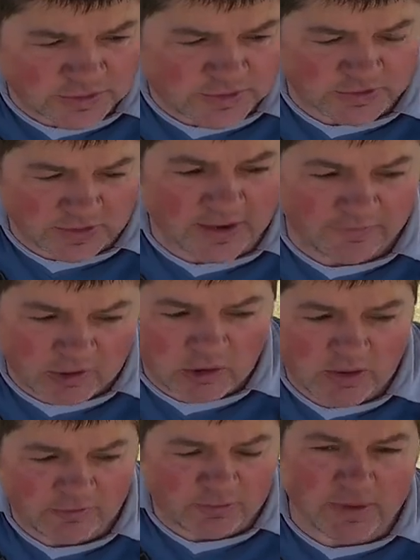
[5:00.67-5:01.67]
he's not that far
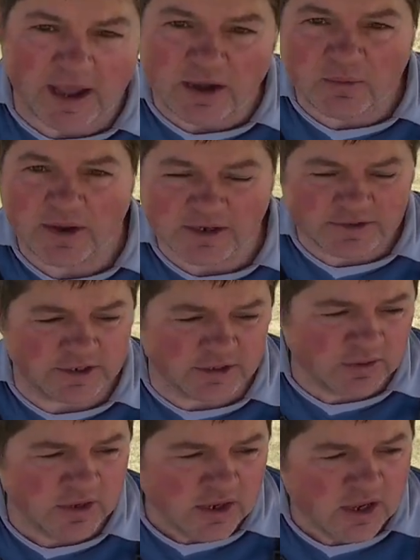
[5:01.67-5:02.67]
away from Gatwick, so
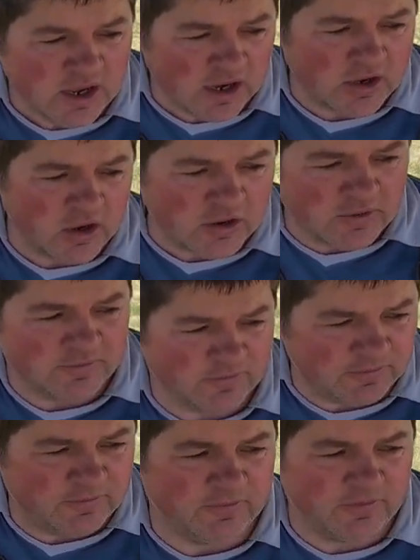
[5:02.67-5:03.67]
could
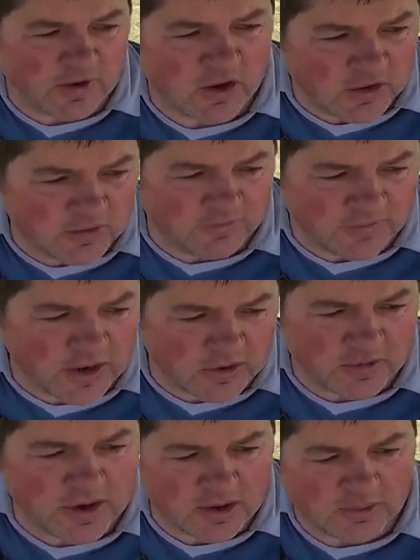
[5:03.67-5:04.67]
have
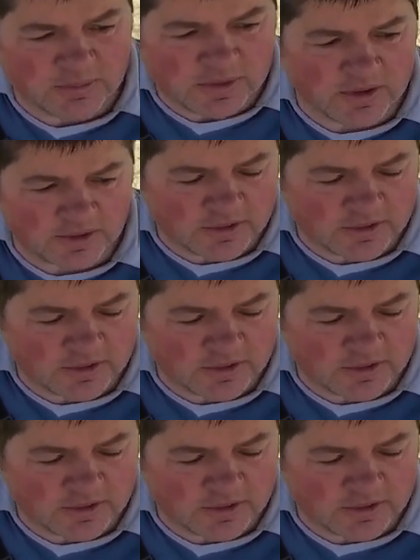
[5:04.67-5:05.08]
flown up, but